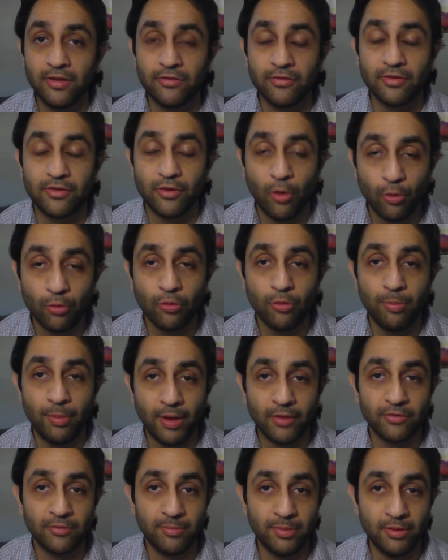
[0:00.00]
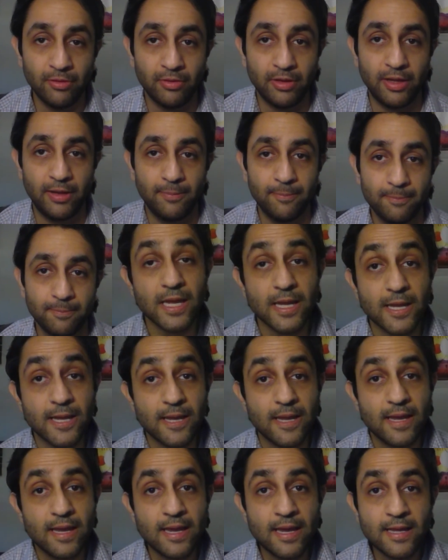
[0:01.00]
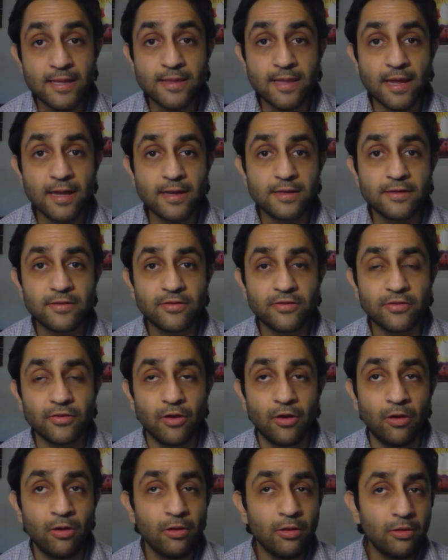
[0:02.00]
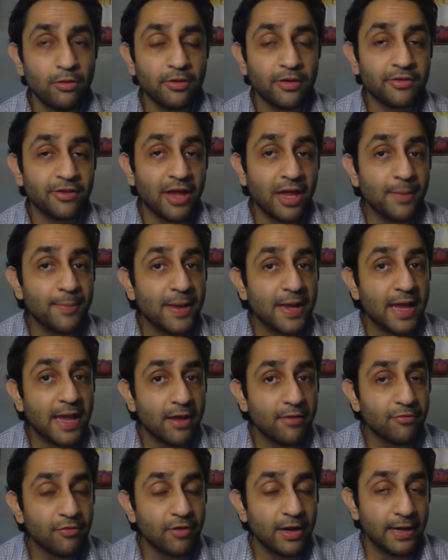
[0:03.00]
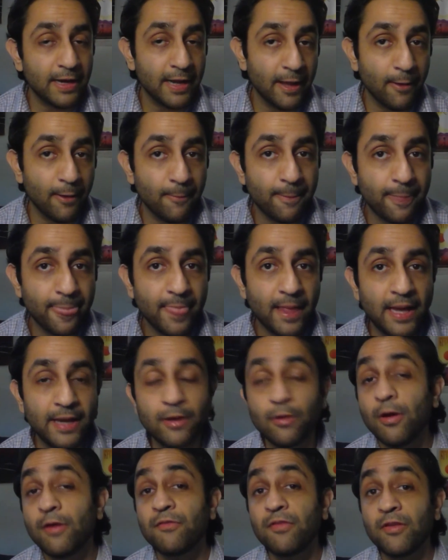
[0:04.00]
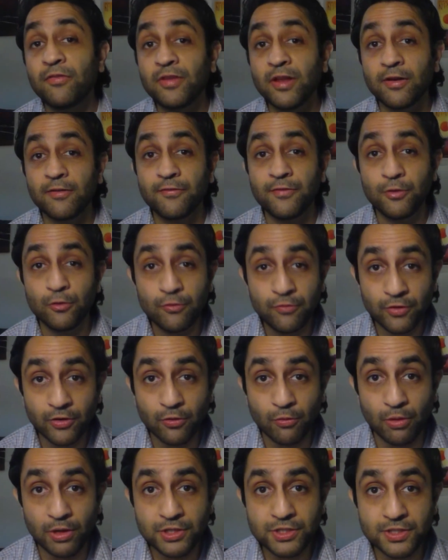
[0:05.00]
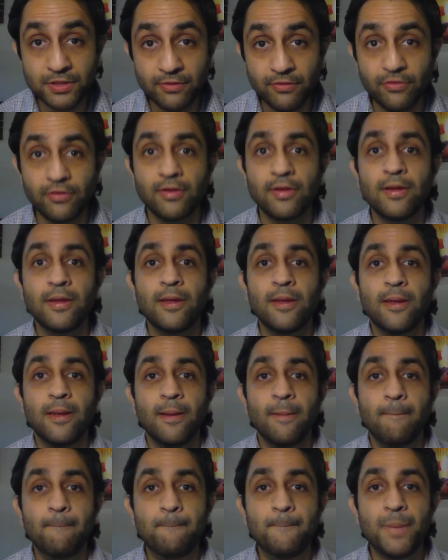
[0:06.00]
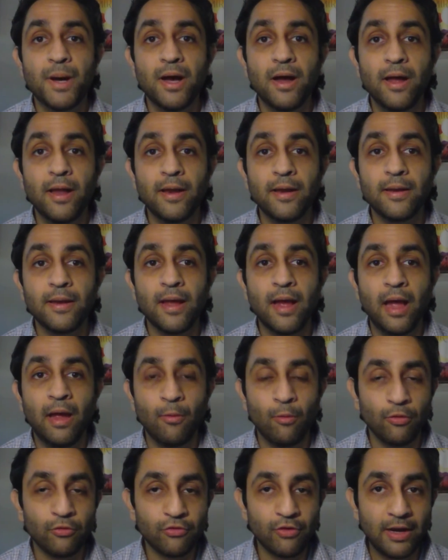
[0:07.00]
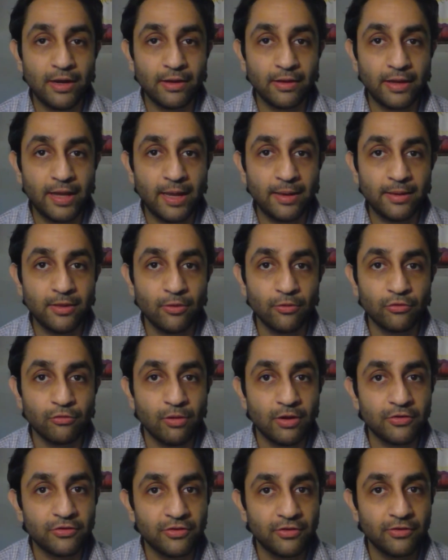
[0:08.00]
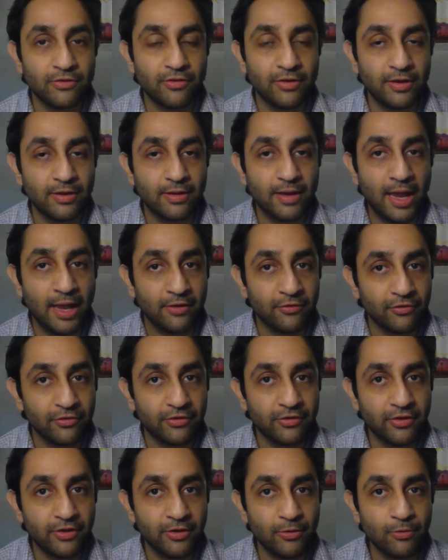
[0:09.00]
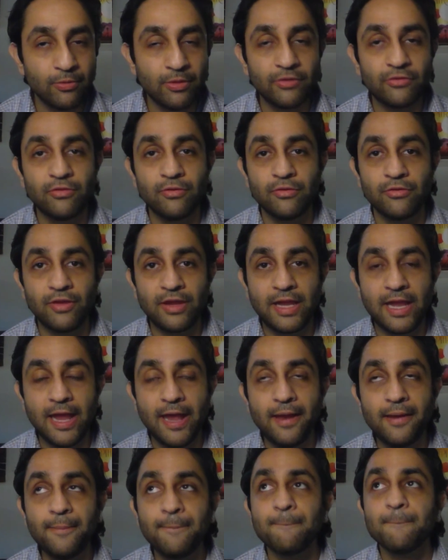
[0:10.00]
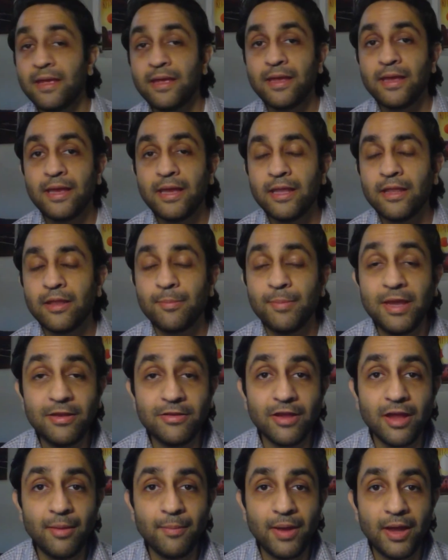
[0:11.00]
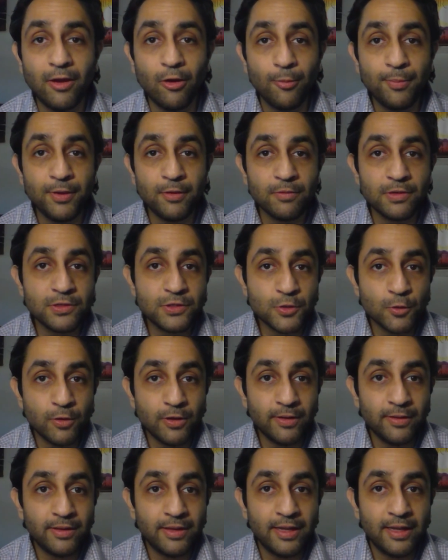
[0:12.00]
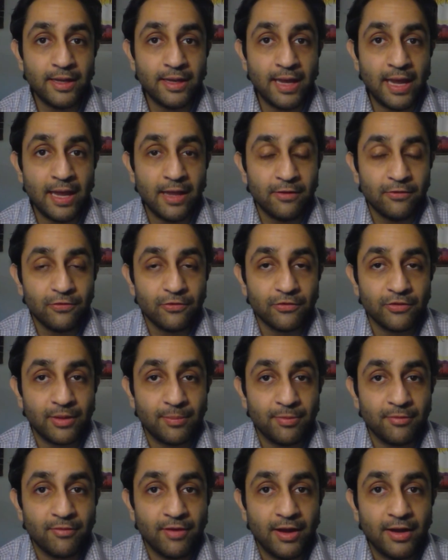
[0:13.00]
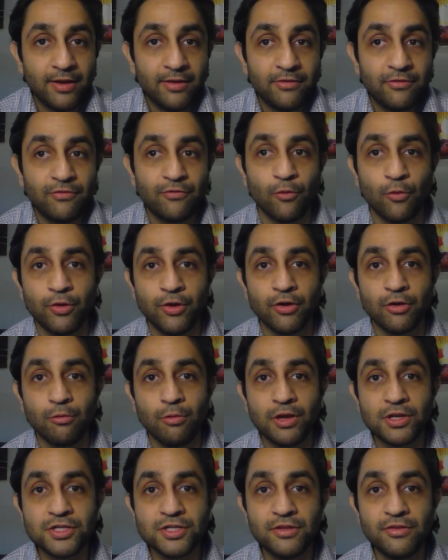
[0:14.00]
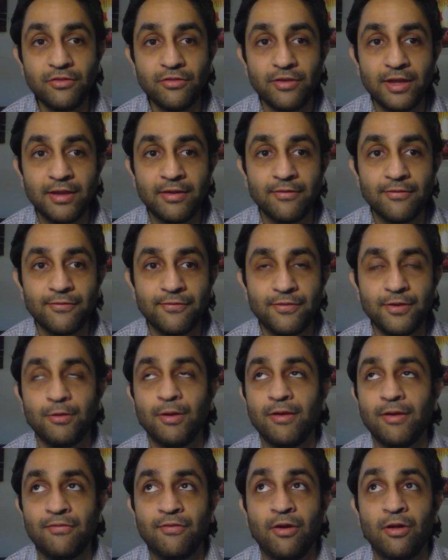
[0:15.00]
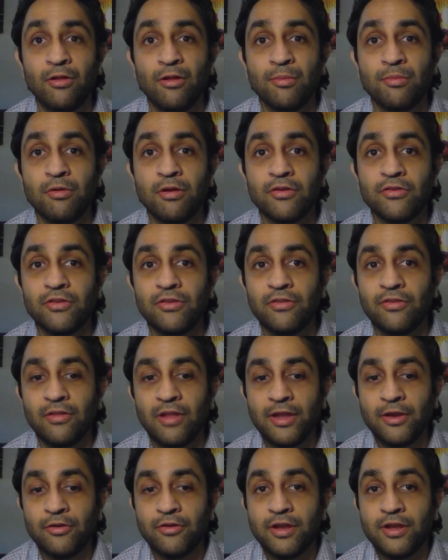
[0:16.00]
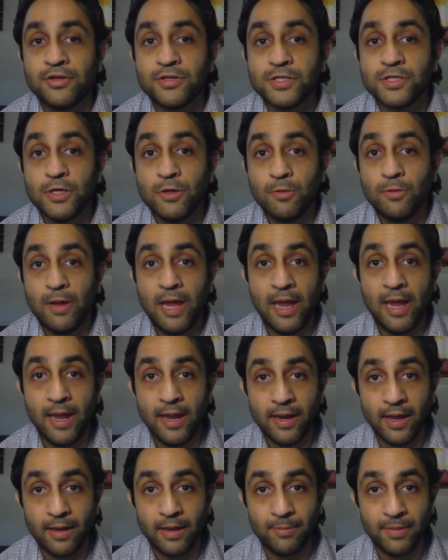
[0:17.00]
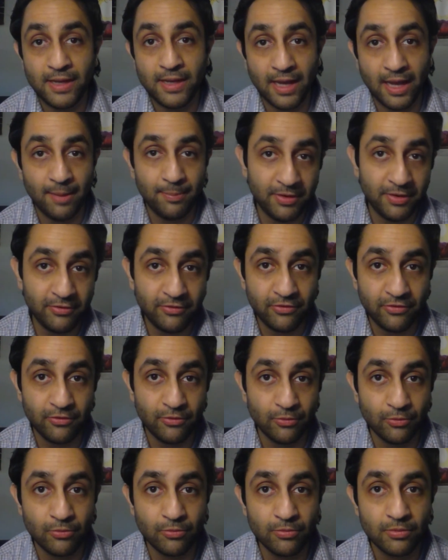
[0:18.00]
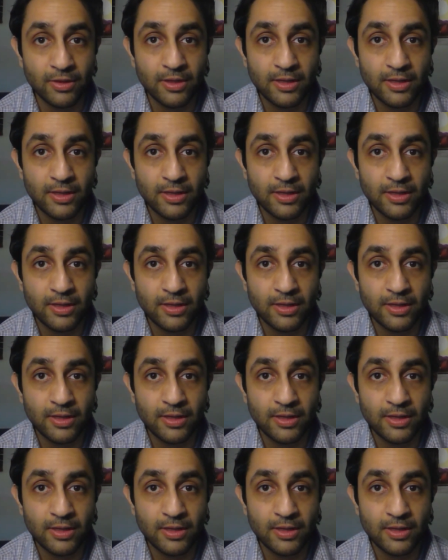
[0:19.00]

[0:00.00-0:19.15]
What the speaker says: a total possibility. And that's all the time I have right now. I know I've left out a few of your questions, but I will try to get those questions answered to you as soon as I can. In the meantime, I hope you enjoyed the answers I provided for your questions. If you have follow-up questions, let your teacher know, and I'd be happy to